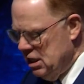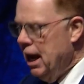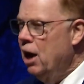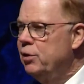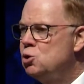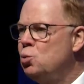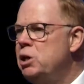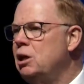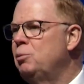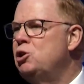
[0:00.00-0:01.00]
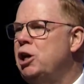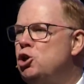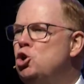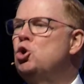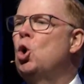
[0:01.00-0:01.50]
now this week, and let me tell you,
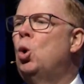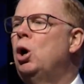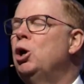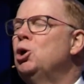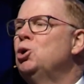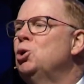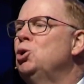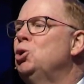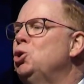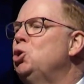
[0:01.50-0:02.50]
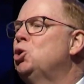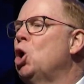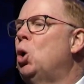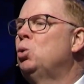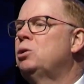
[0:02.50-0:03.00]
you go, you, you
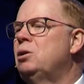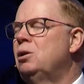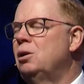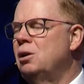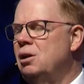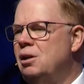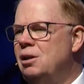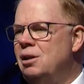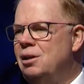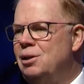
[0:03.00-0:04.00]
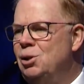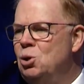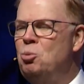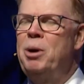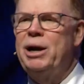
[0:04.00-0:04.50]
go, you
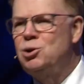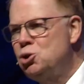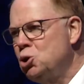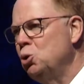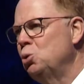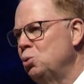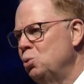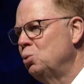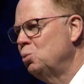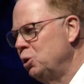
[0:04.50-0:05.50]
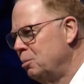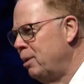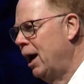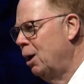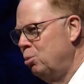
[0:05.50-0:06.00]
go back to school with a
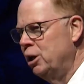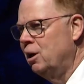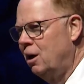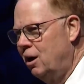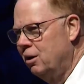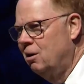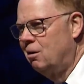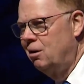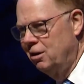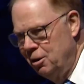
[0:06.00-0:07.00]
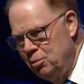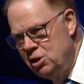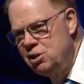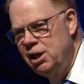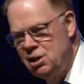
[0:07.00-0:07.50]
Bible and a hot heart. And let me
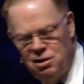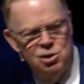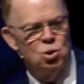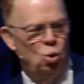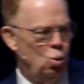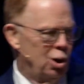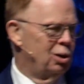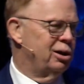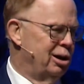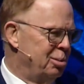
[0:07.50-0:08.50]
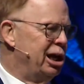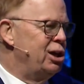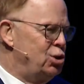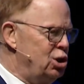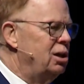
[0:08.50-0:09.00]
tell you, this old world will come
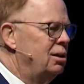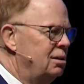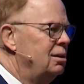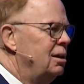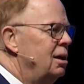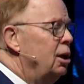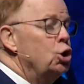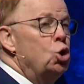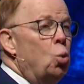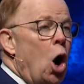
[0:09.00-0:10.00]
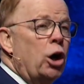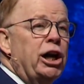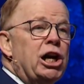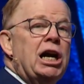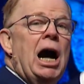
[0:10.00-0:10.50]
against you. You walk
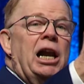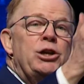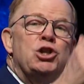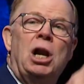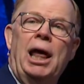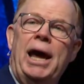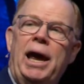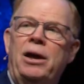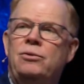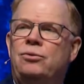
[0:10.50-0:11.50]
in a college class,